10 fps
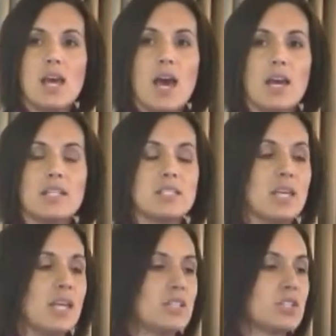and
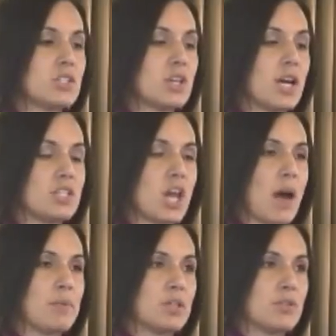each
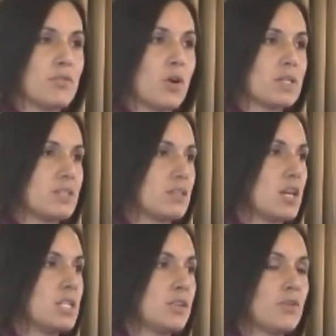chapter focuses on
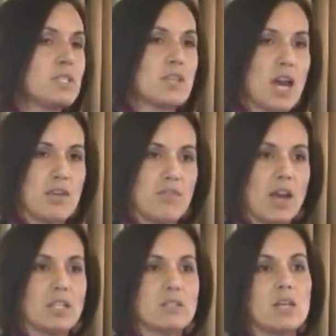a different side
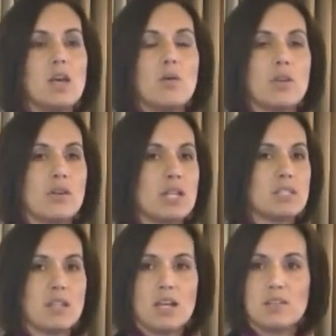effect, whether
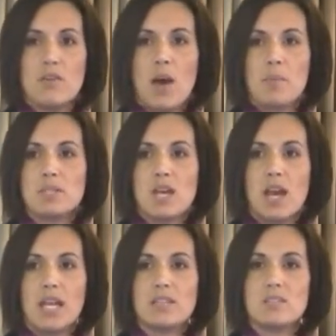it's loss of
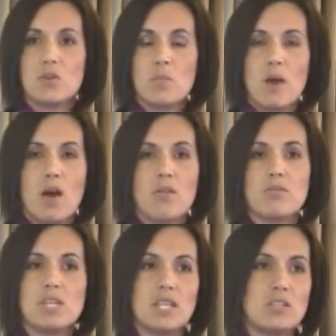appetite, sore
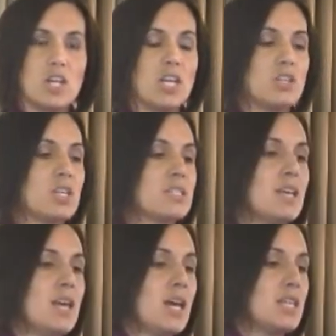mouth, taste changes,
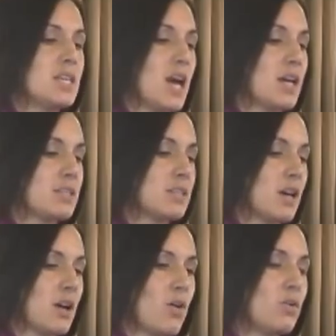and then has
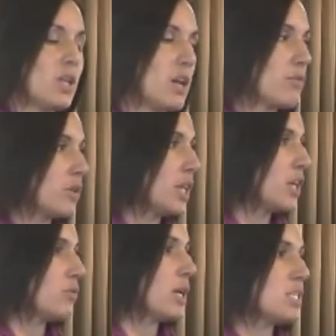a whole lot of really
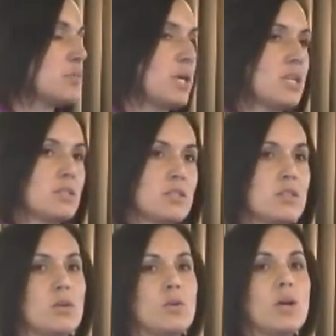good recipes
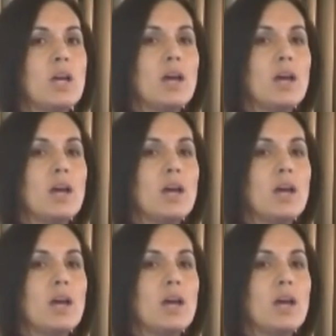to